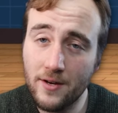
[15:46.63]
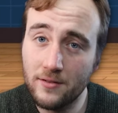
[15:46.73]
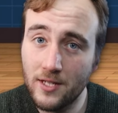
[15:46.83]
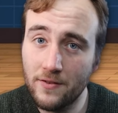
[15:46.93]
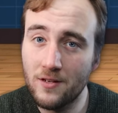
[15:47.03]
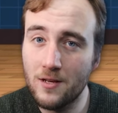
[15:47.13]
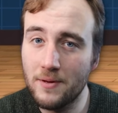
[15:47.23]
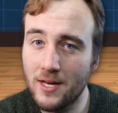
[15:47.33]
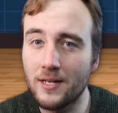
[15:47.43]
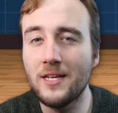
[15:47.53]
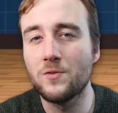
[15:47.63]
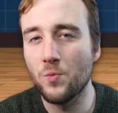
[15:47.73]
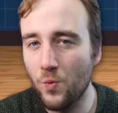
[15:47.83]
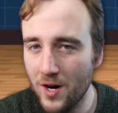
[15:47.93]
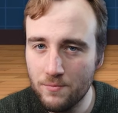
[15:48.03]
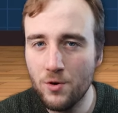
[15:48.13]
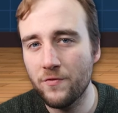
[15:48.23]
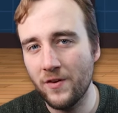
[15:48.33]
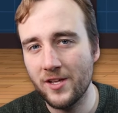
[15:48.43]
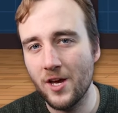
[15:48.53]
there'll definitely be at least one
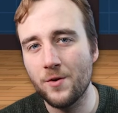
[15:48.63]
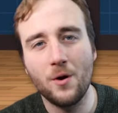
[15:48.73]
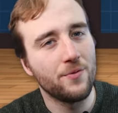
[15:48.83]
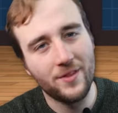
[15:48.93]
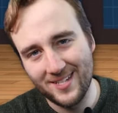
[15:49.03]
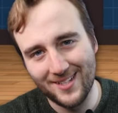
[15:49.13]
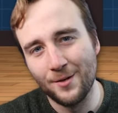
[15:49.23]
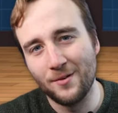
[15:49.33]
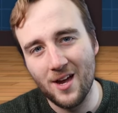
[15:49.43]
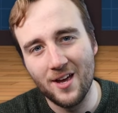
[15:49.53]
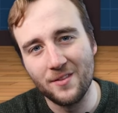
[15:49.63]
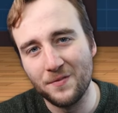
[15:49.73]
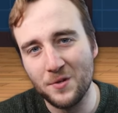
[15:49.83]
more video on this little guy in the